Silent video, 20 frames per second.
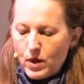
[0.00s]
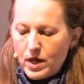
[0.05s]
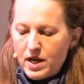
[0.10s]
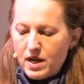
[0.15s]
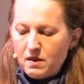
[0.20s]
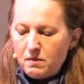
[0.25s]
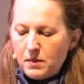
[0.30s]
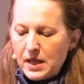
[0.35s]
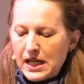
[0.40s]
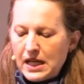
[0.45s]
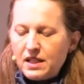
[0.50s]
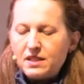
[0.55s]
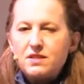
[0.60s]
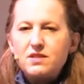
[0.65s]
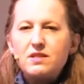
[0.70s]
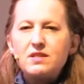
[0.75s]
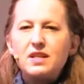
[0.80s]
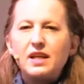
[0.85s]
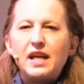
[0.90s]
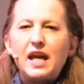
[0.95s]
what it
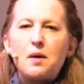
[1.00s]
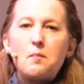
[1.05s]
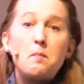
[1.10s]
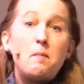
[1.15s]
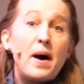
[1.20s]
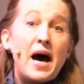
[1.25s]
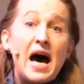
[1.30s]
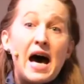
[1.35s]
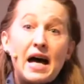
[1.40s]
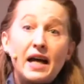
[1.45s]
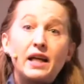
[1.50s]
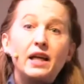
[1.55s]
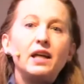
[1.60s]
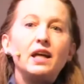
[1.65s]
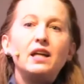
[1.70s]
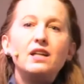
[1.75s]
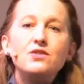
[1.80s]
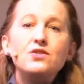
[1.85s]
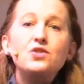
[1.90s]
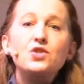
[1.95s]
means to get back
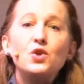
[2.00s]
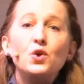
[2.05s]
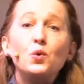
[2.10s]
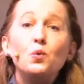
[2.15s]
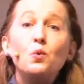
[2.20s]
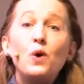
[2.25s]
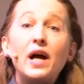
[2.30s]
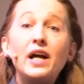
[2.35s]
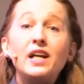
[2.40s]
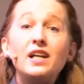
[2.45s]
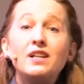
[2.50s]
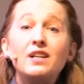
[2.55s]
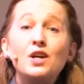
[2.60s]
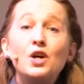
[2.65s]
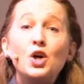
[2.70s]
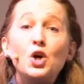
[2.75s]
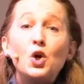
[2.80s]
into right